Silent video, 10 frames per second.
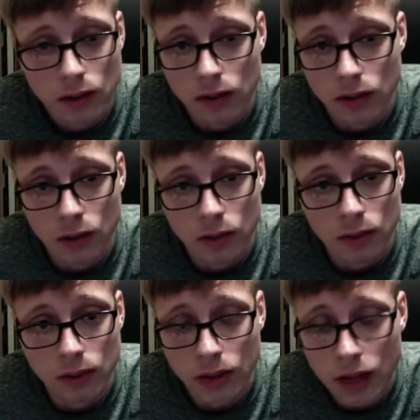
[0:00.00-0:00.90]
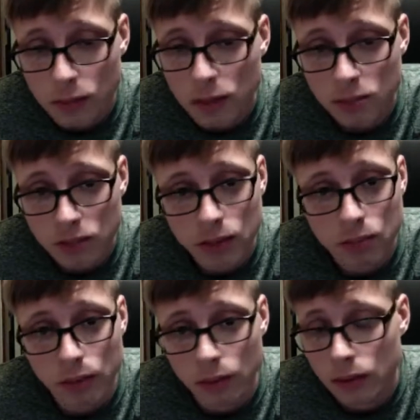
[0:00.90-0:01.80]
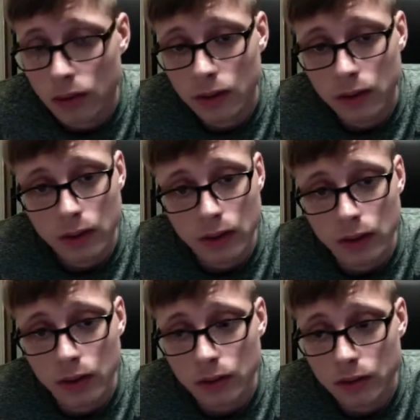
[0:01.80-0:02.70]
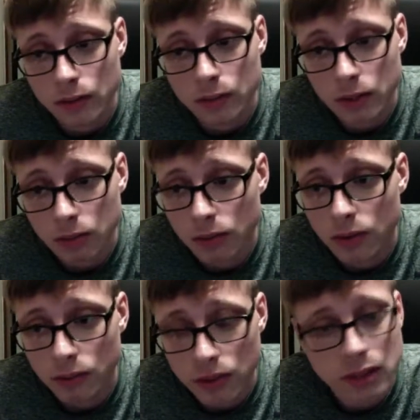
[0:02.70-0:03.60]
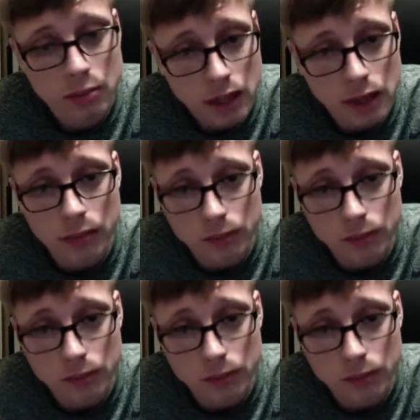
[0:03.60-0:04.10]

and a lot of mean people. People are really mean,